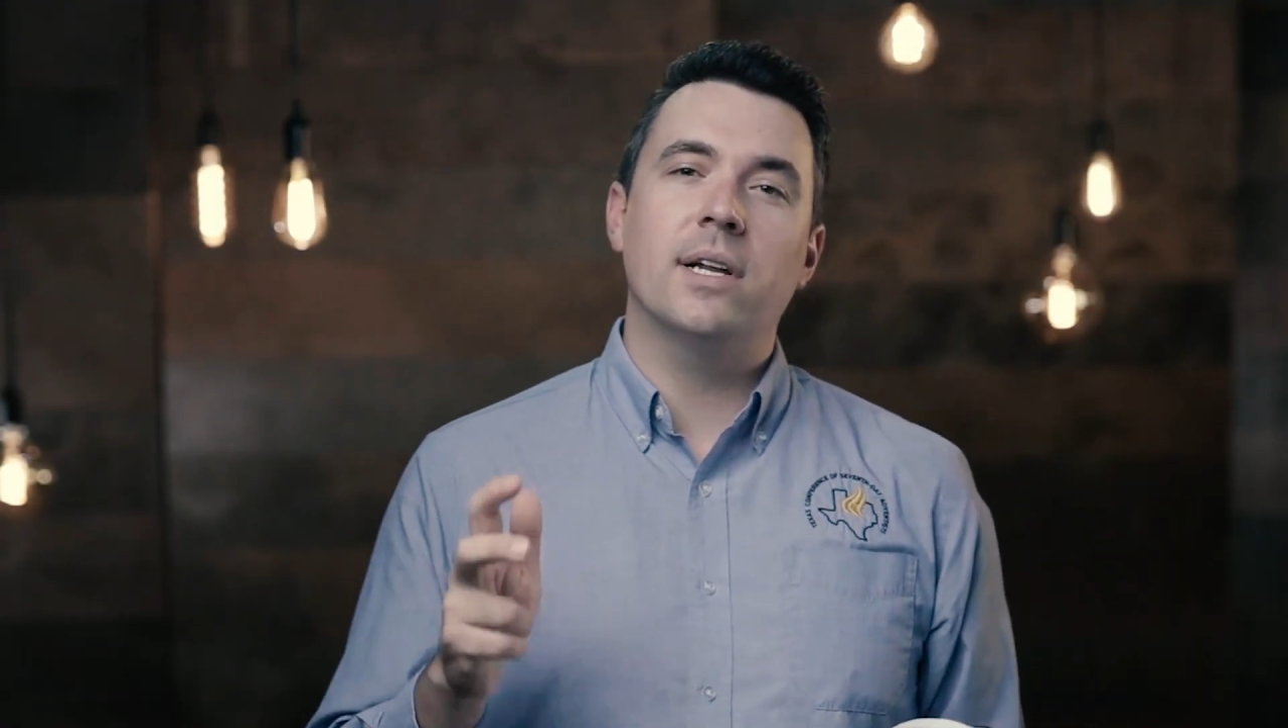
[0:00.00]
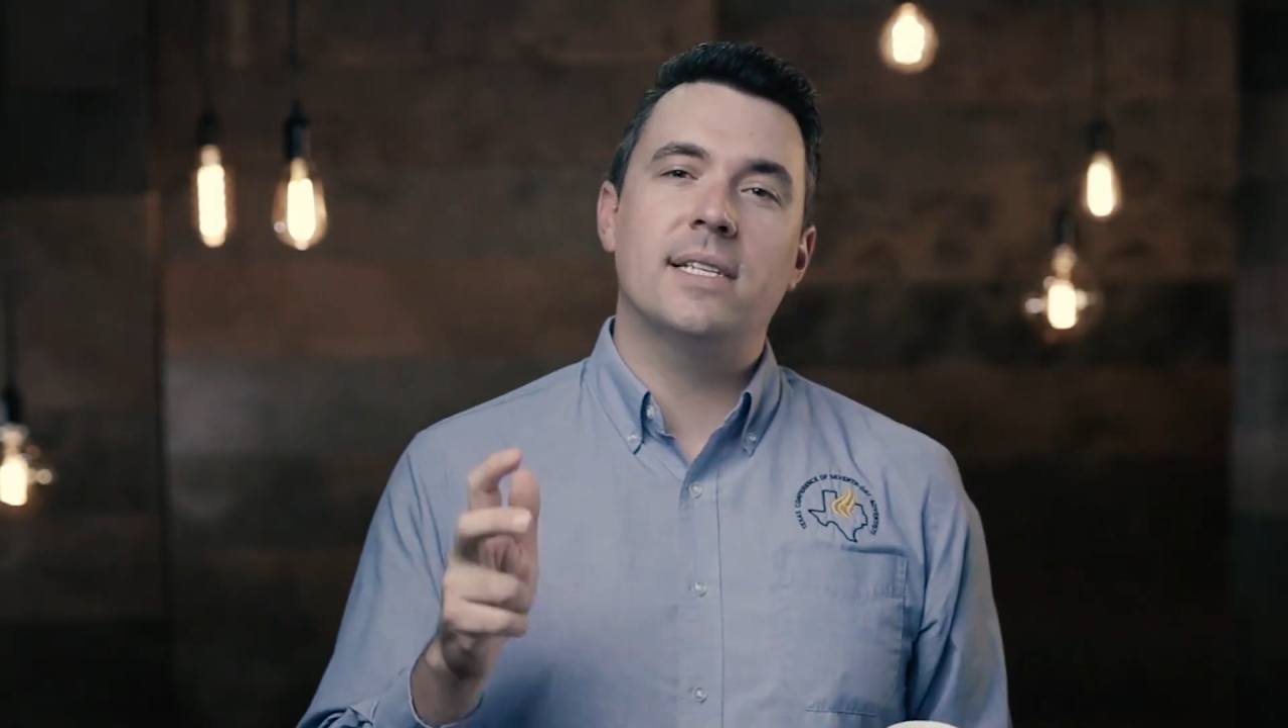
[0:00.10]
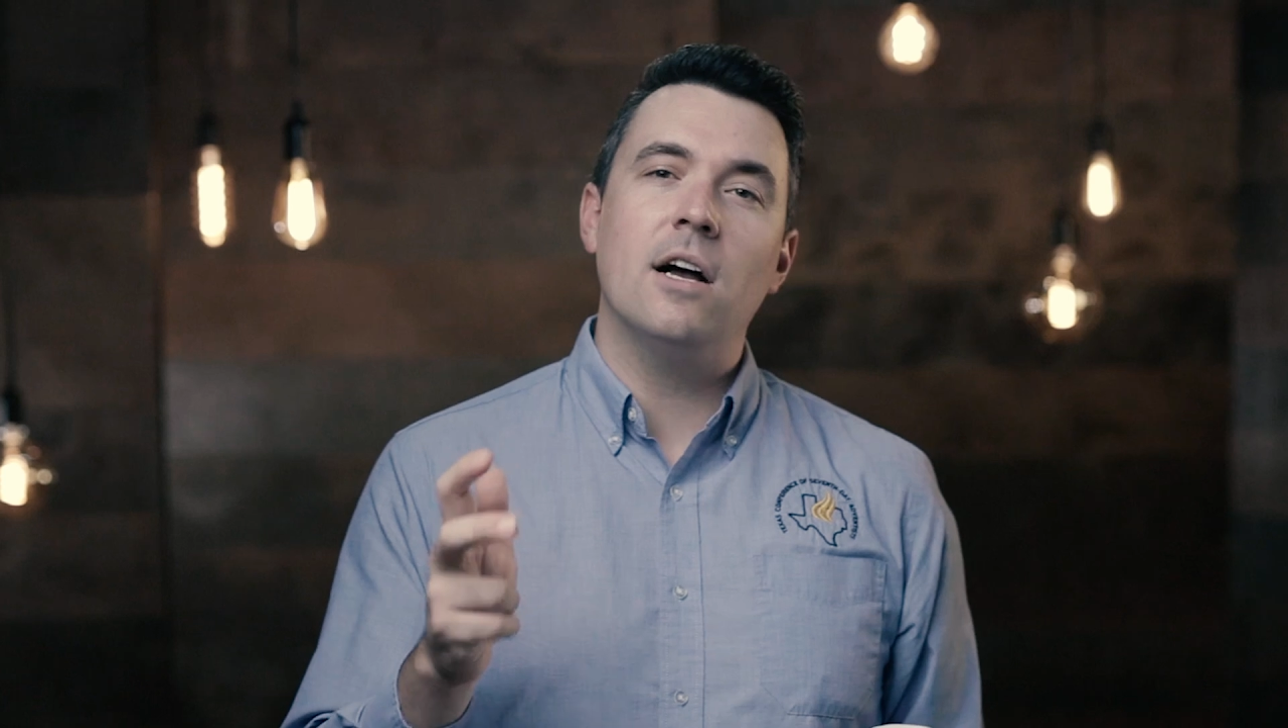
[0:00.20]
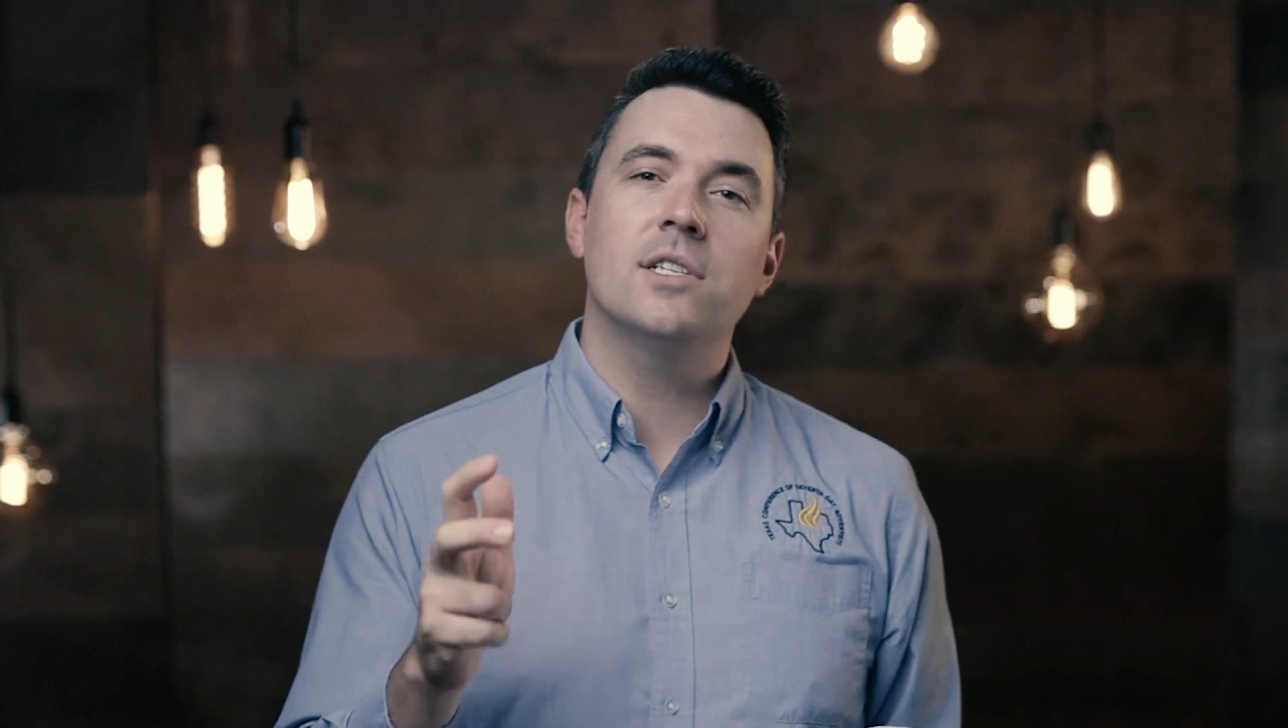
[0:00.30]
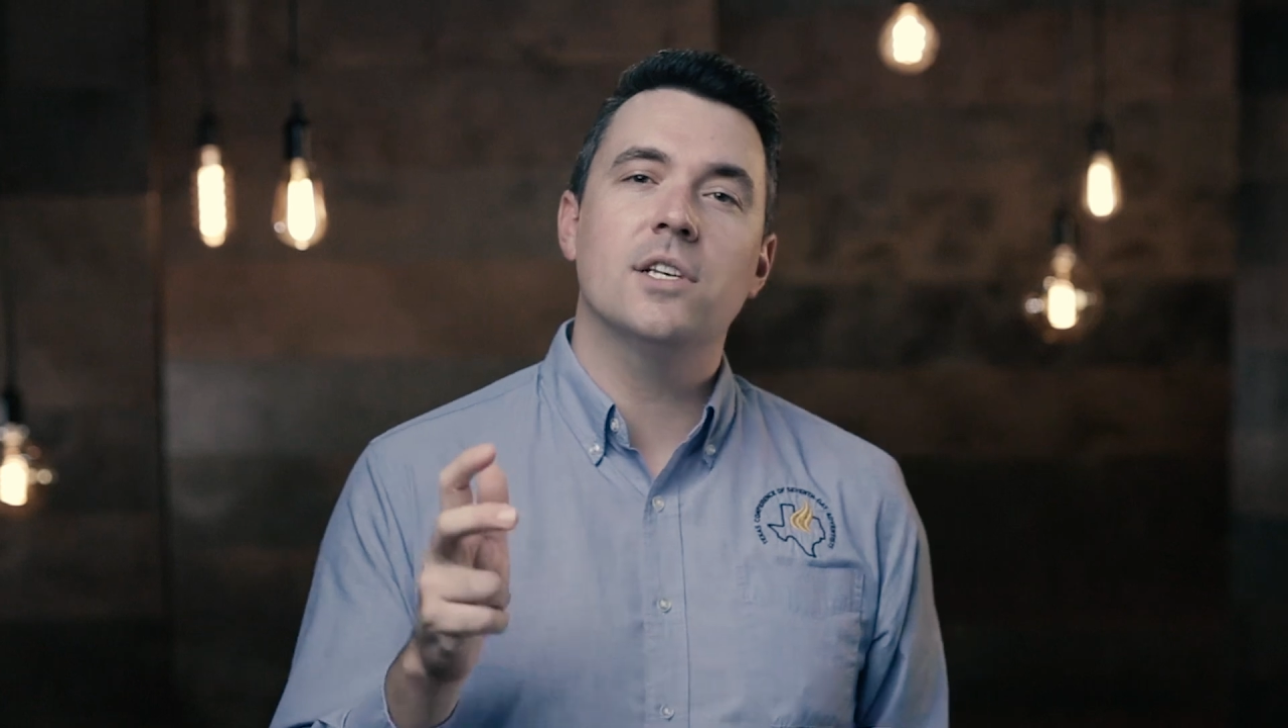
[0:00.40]
it
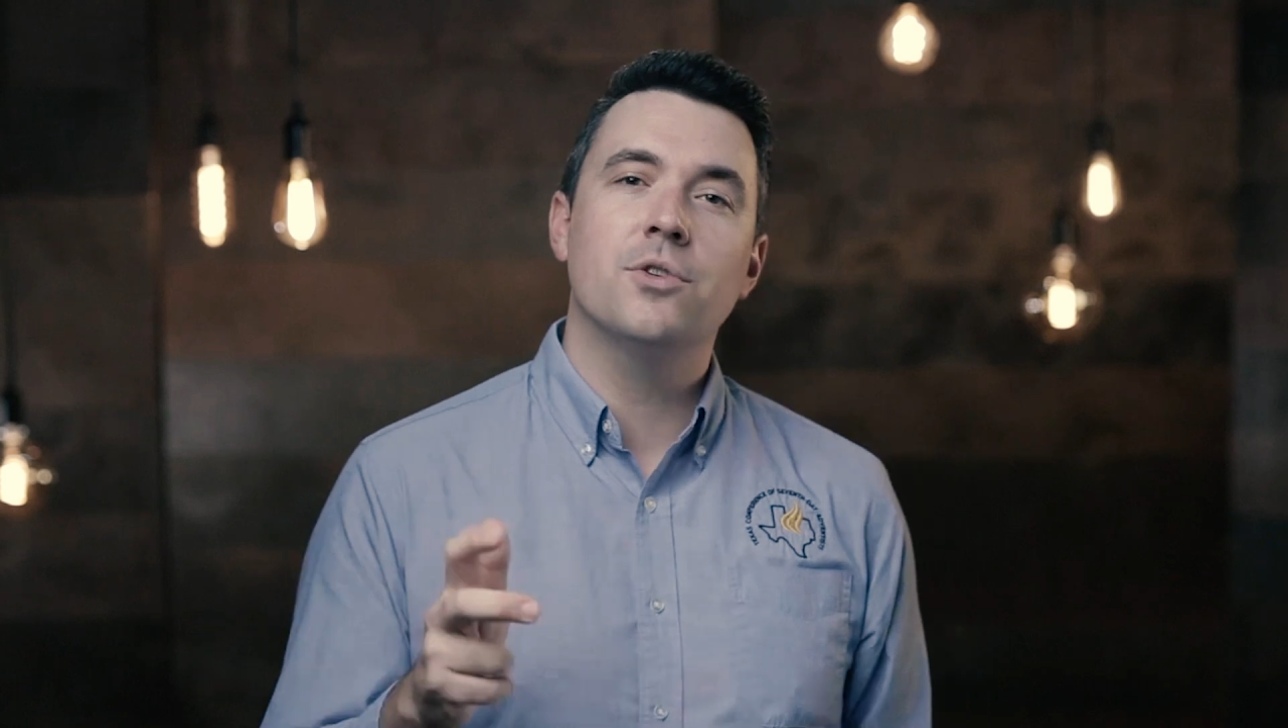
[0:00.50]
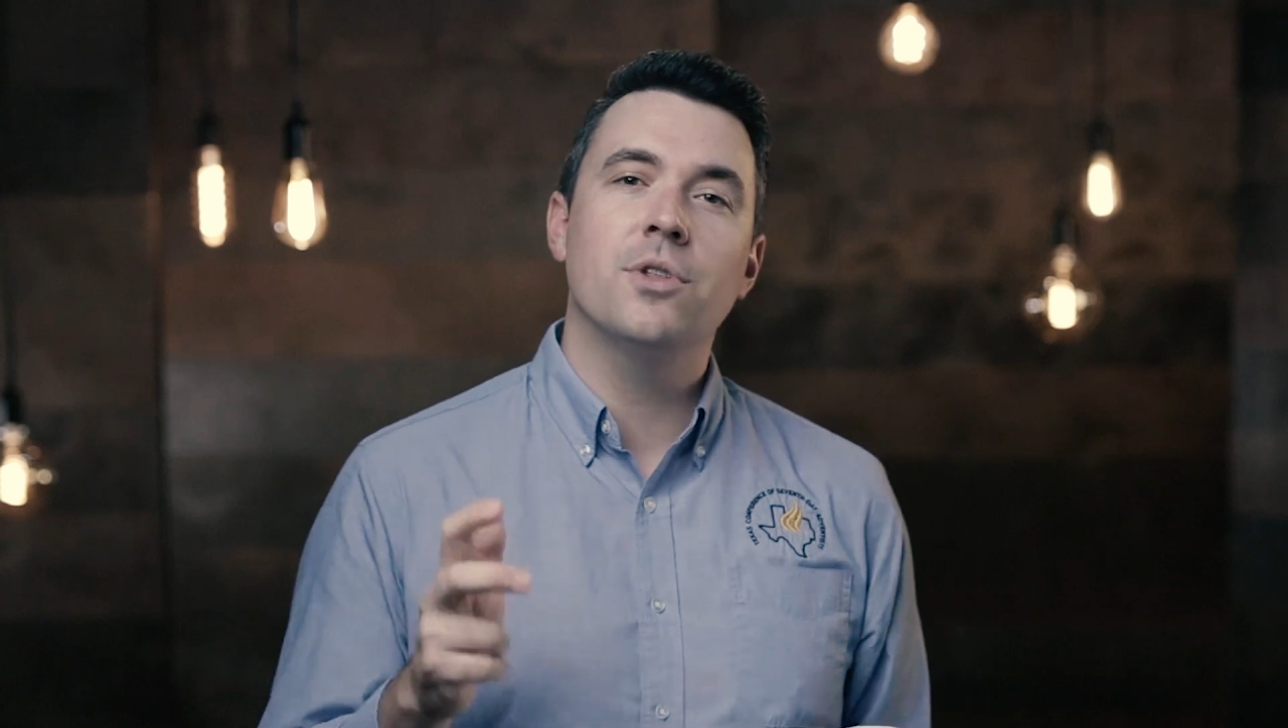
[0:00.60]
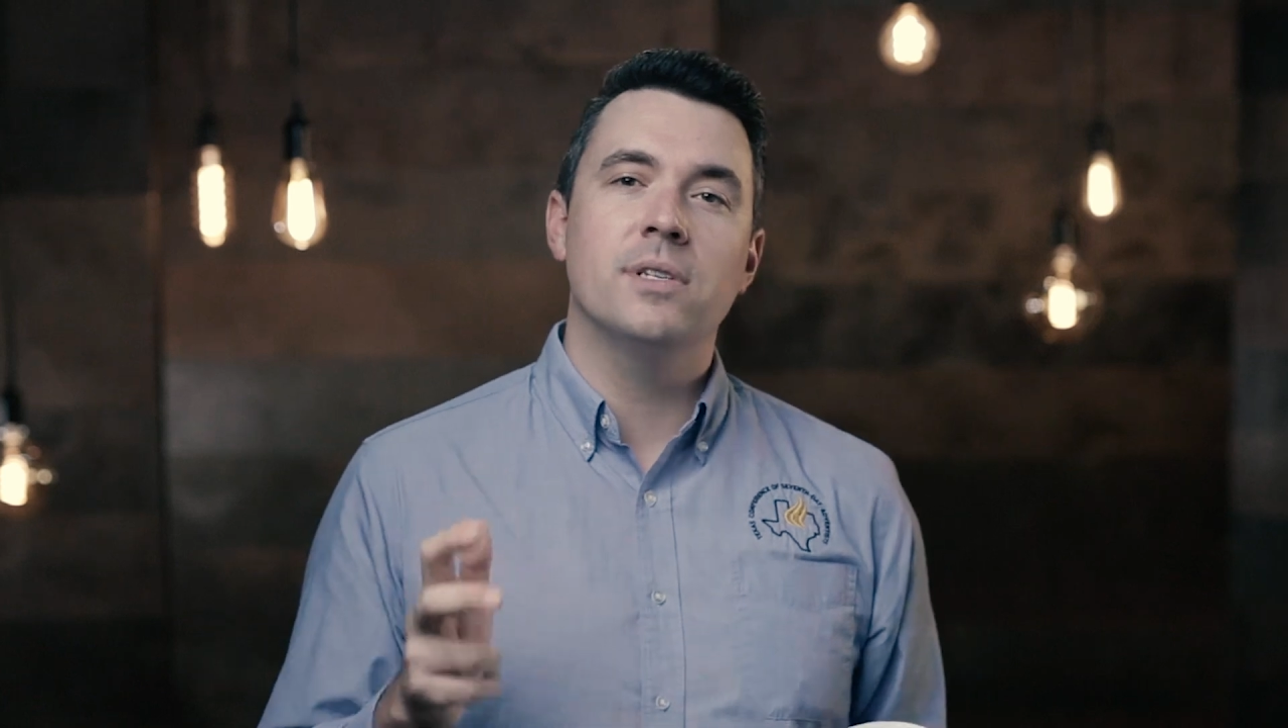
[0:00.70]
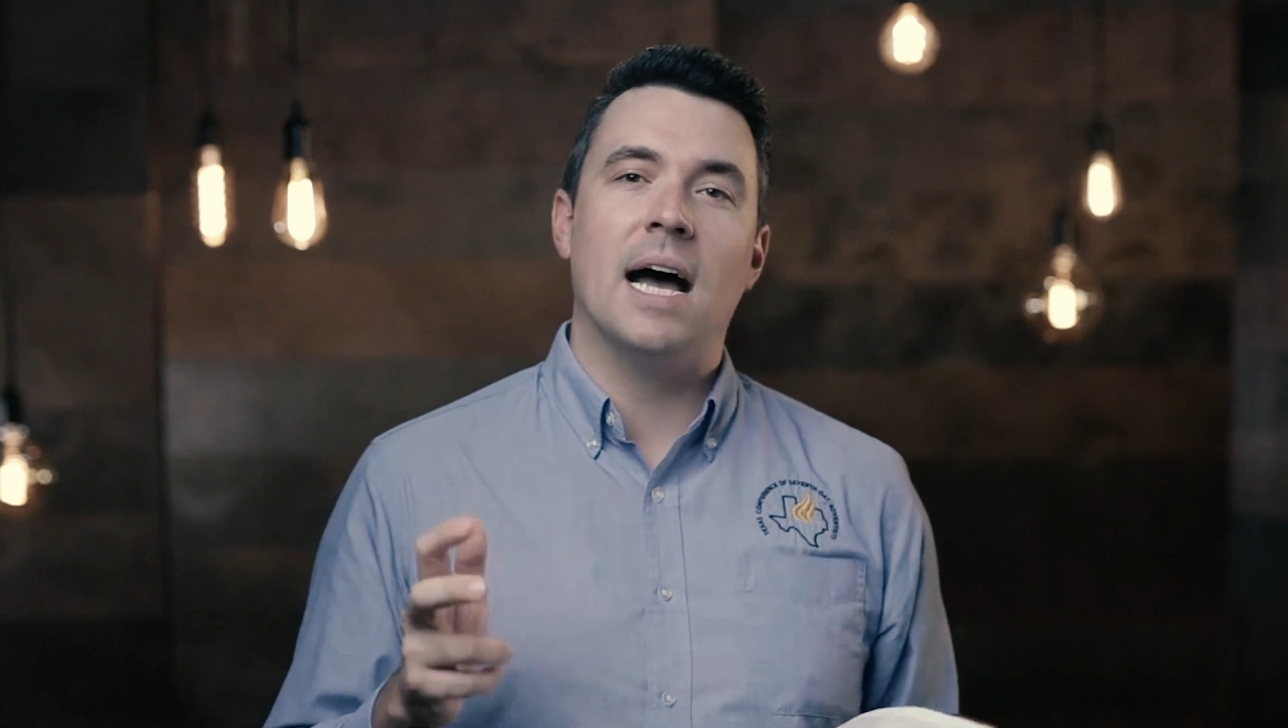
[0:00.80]
tells us who those